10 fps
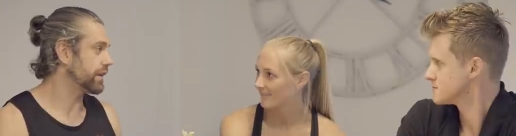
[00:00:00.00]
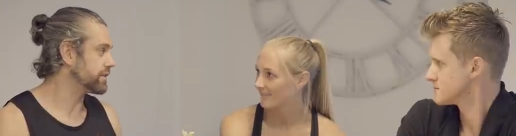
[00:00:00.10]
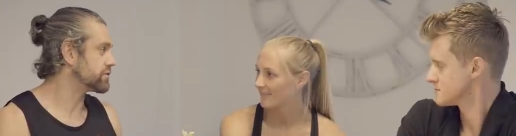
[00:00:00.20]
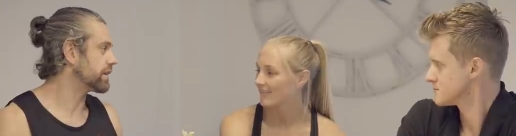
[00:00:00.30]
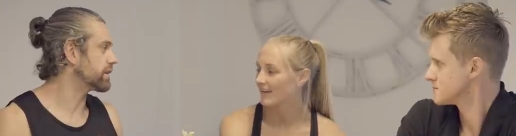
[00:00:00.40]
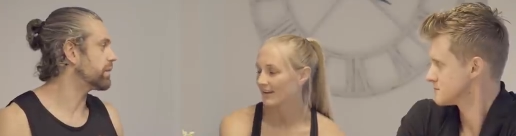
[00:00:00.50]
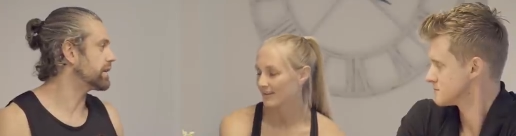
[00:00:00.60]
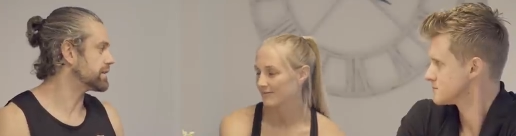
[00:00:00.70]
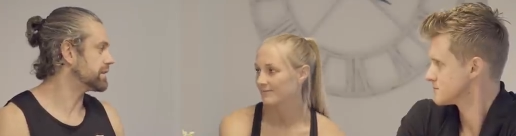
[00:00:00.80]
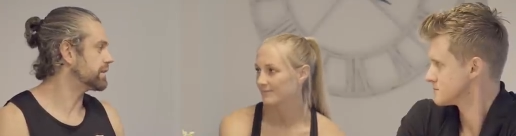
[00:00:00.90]
Speaker 1: like the strength yeah.
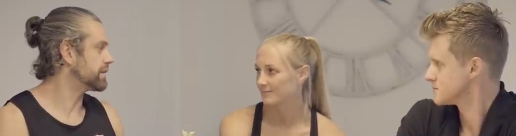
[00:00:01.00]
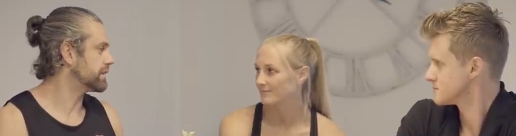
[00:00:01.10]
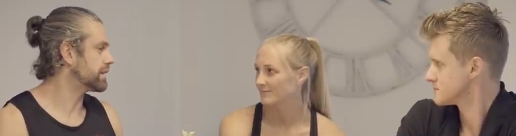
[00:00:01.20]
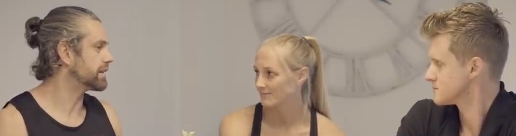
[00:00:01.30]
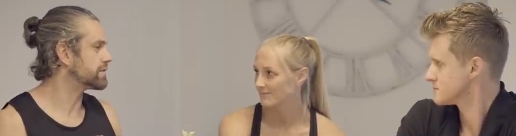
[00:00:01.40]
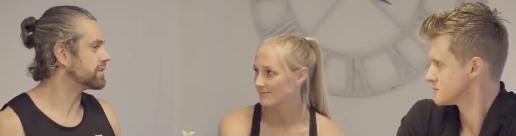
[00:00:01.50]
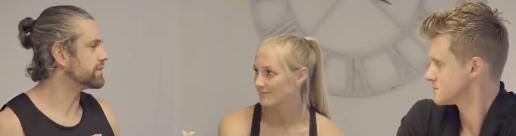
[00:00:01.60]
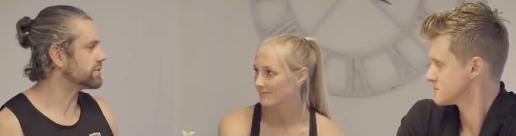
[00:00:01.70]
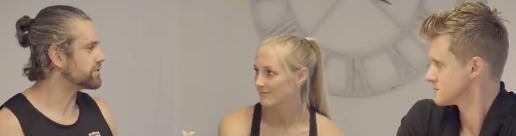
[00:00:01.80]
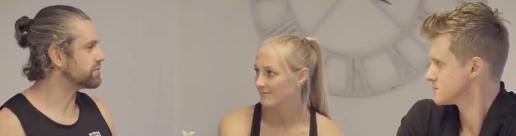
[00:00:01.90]
base and you, you get to
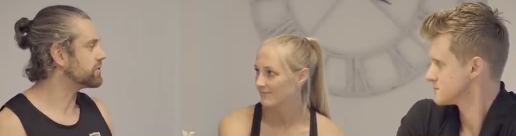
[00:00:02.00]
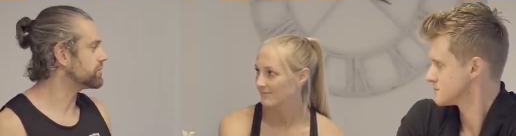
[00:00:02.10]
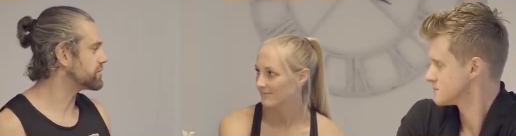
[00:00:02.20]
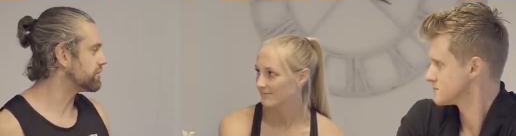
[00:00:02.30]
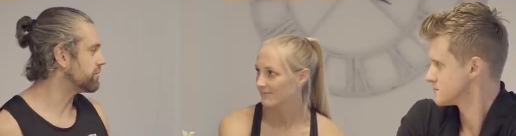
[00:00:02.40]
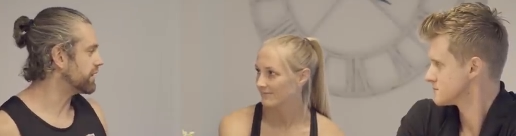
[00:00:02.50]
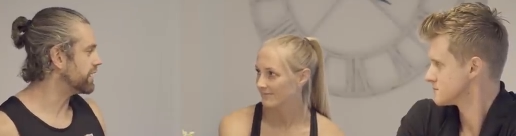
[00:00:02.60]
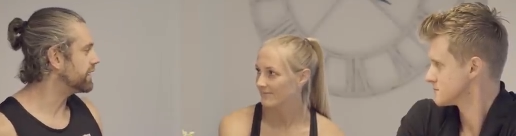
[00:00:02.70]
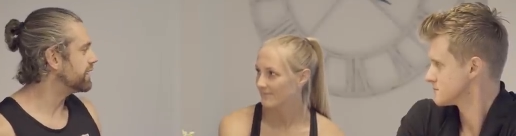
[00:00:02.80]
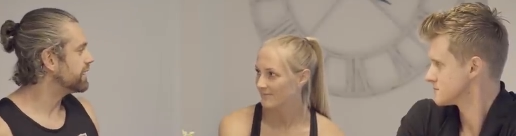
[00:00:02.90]
do some cool stuff with
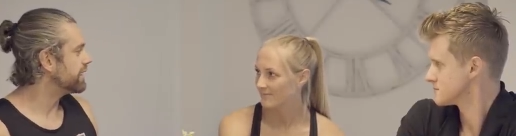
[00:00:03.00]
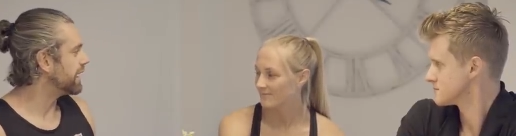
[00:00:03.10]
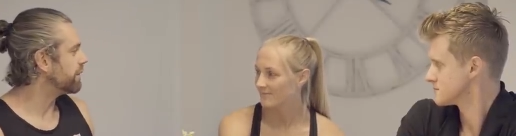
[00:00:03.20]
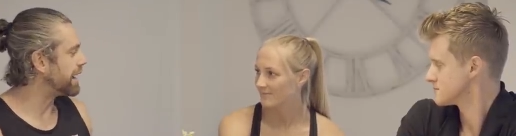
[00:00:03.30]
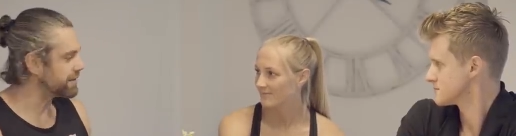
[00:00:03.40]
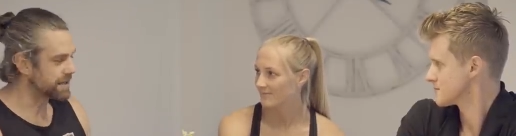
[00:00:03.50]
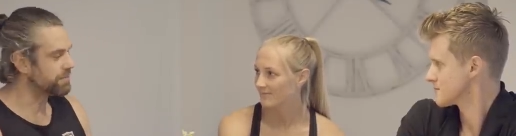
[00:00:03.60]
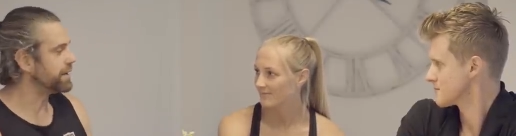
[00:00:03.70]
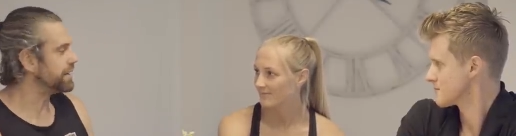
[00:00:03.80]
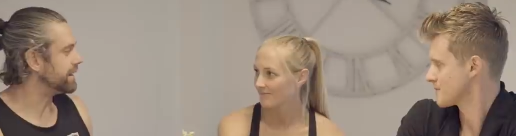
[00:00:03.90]
it mm. now but how's
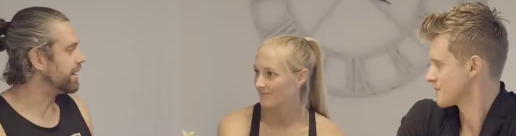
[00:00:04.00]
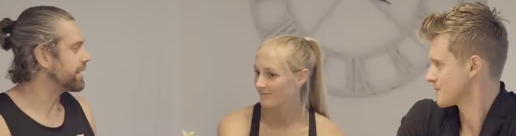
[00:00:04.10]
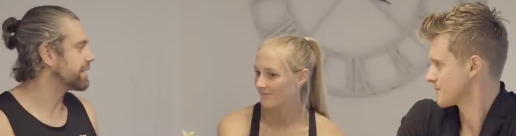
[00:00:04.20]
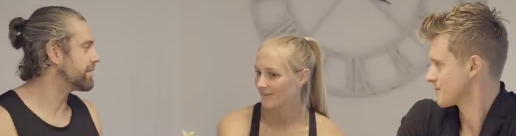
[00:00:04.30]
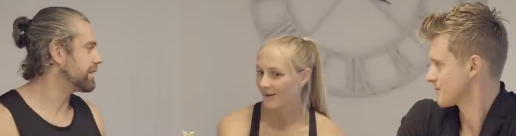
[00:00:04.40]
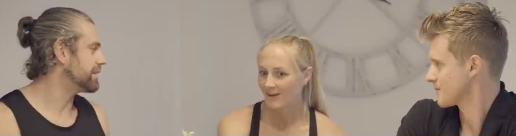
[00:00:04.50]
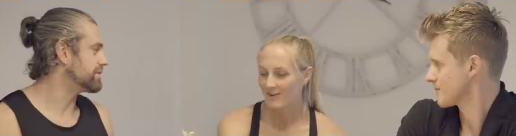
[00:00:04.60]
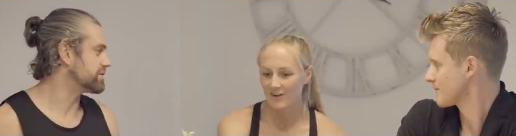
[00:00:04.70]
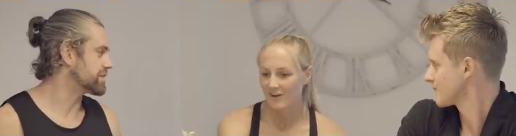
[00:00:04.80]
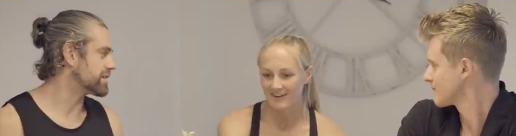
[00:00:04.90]
that been like
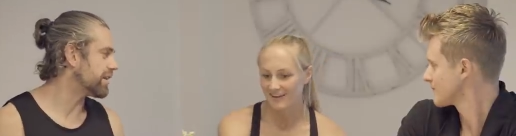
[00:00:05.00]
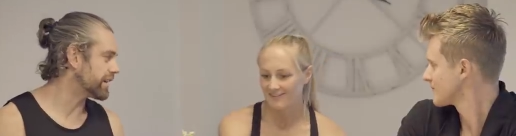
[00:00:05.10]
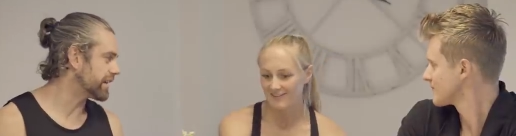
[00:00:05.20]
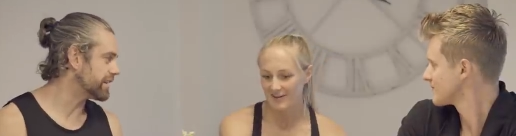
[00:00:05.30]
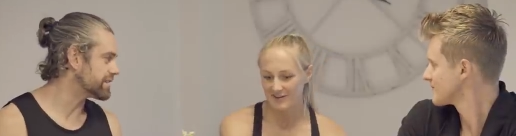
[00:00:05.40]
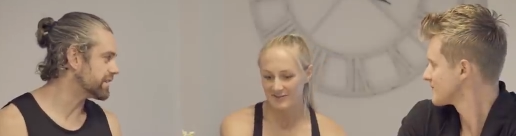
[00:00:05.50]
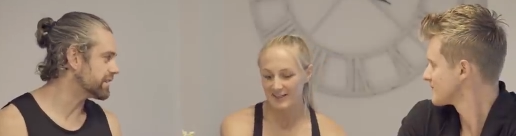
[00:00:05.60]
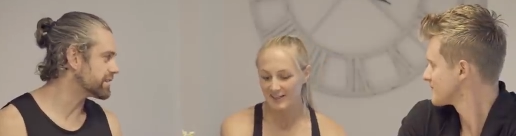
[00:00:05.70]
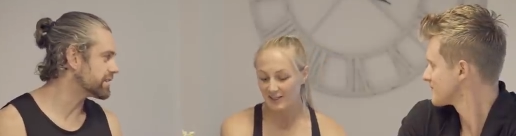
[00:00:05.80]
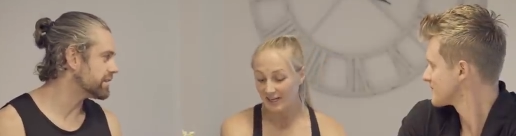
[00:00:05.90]
in no, yeah,
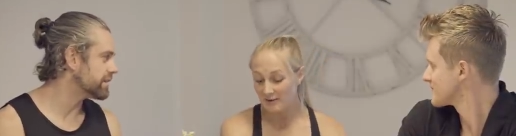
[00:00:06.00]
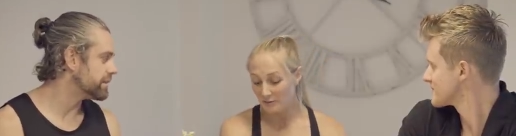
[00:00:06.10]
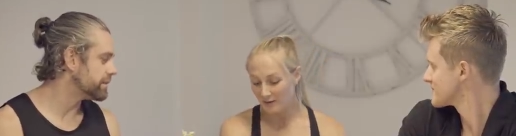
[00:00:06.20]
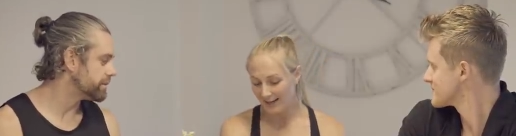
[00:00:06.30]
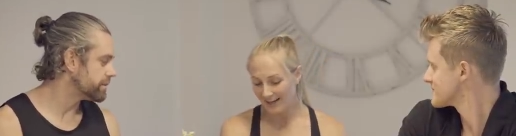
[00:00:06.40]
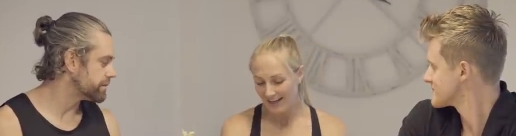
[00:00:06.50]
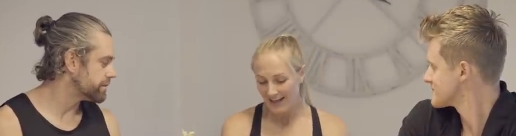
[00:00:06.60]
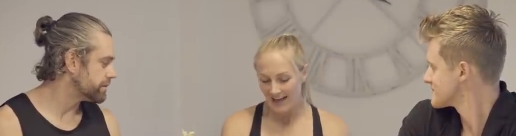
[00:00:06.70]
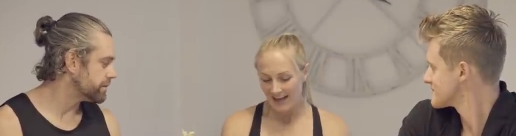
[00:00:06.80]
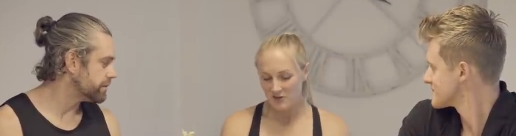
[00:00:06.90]
really
Speaker 2: good like well I,
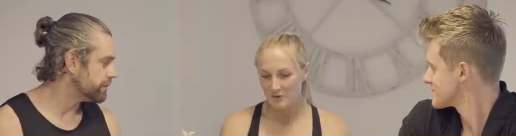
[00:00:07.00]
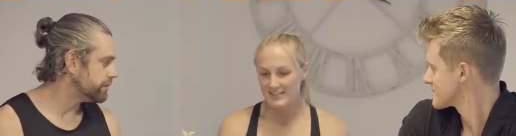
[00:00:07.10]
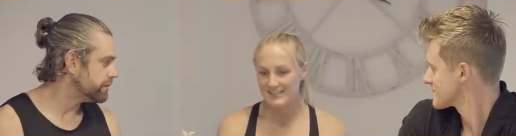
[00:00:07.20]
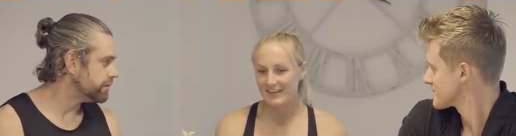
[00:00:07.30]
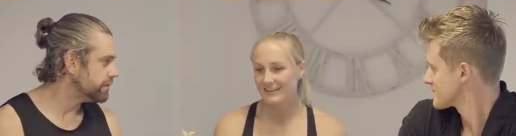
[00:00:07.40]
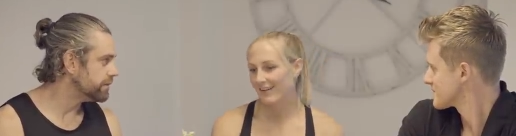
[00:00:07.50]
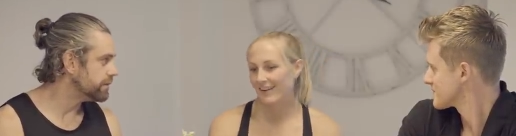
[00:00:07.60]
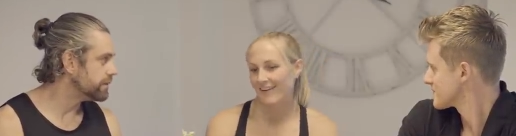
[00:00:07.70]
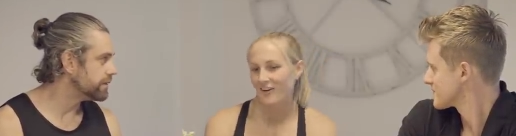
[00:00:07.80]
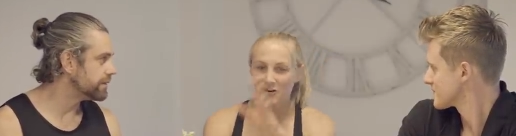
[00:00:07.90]
i'd always seen
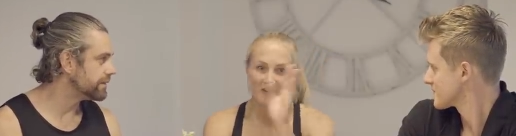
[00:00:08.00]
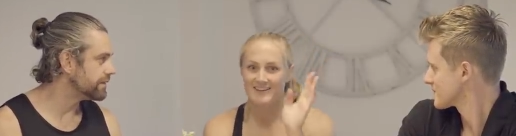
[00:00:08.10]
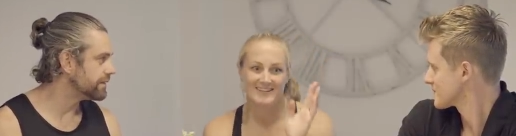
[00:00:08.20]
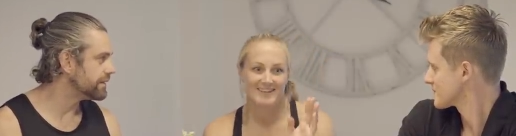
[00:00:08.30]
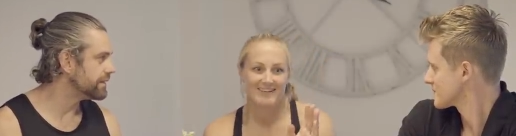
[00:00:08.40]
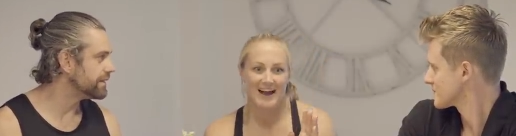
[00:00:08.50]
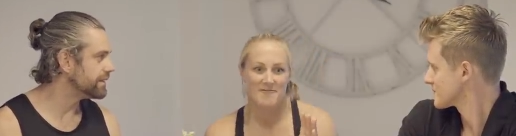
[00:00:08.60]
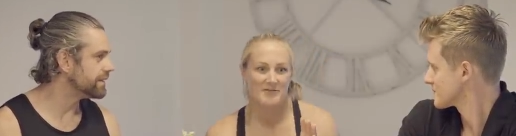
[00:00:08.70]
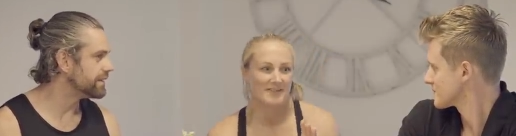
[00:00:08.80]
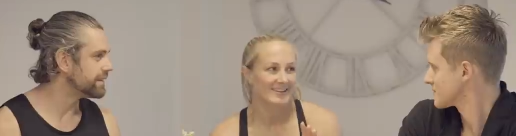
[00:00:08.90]
like on
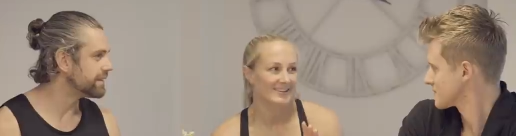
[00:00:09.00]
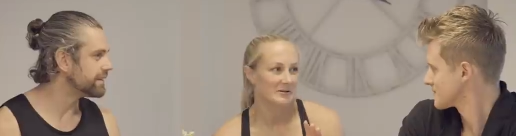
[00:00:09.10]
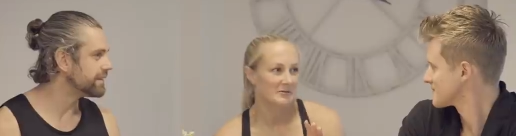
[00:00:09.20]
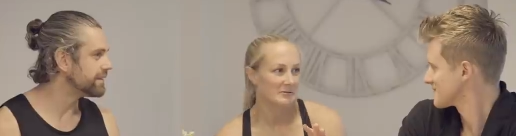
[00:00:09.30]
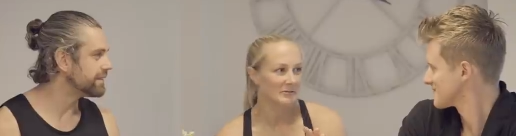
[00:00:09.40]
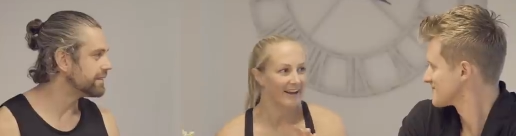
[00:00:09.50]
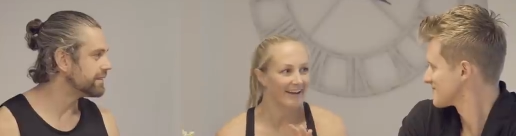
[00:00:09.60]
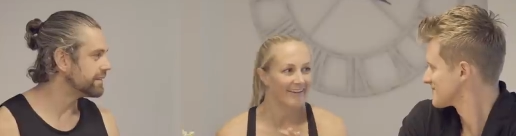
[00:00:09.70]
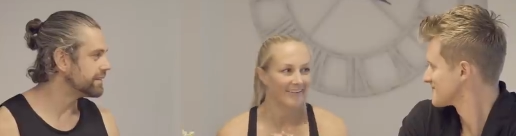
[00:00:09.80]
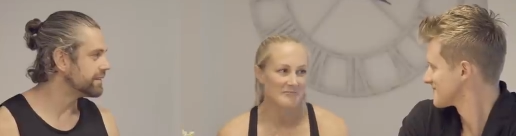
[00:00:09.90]
instagram all these cool
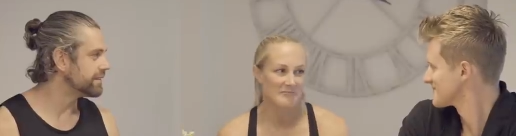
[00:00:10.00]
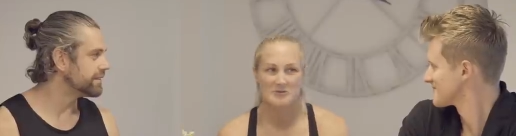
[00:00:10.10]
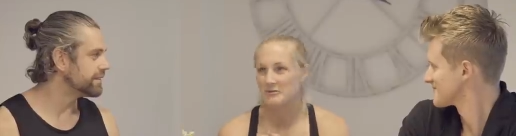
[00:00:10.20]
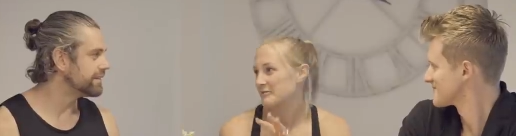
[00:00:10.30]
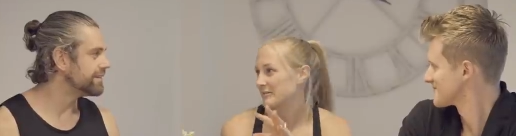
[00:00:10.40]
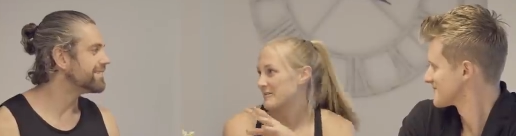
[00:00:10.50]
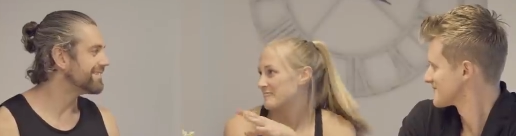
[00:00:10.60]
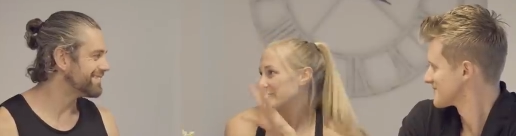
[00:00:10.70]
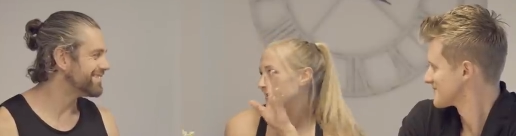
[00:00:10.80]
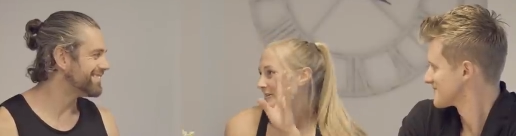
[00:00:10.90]
like moves that
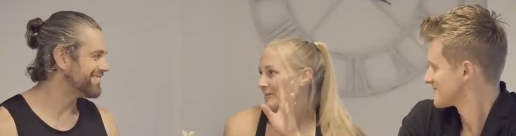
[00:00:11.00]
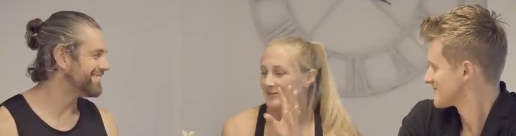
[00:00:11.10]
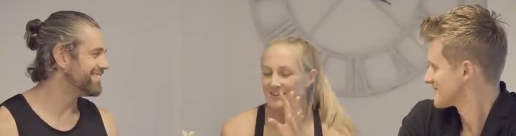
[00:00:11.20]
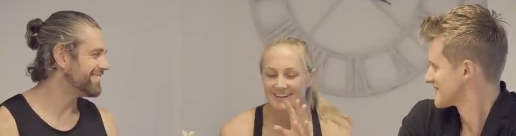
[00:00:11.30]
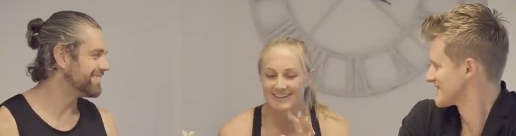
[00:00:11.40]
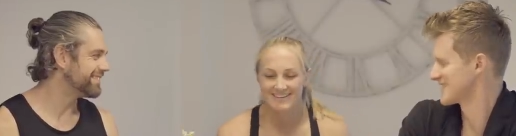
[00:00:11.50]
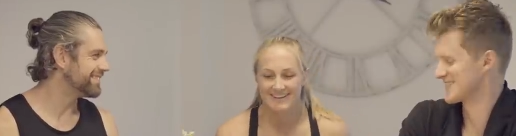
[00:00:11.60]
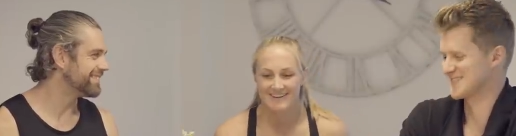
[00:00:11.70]
people do and these